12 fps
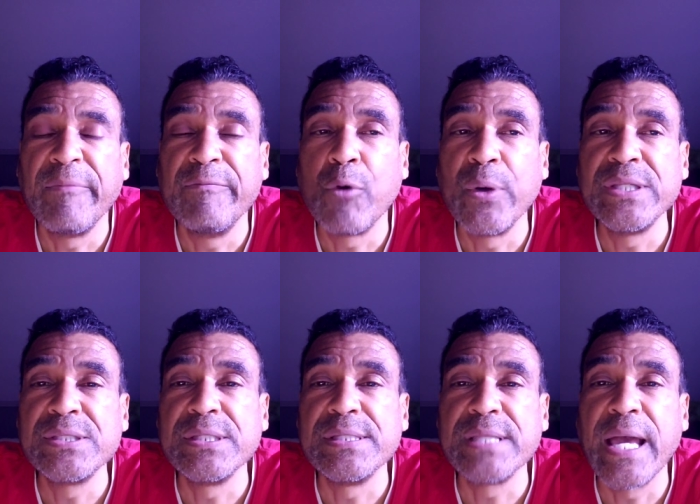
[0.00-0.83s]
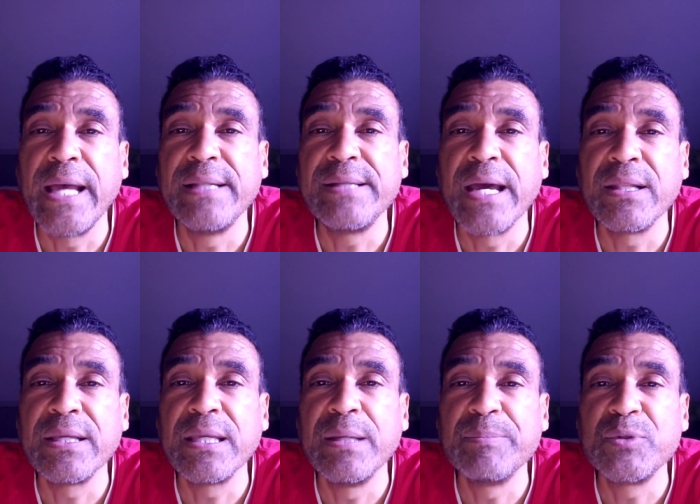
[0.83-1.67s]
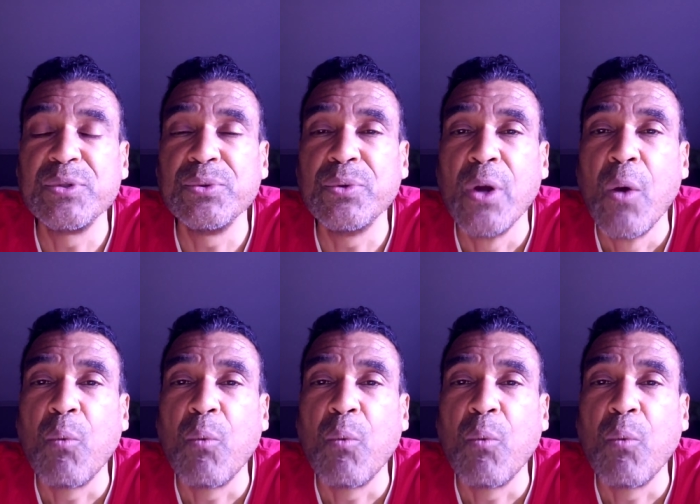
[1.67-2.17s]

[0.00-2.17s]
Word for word: voice in his head telling him to,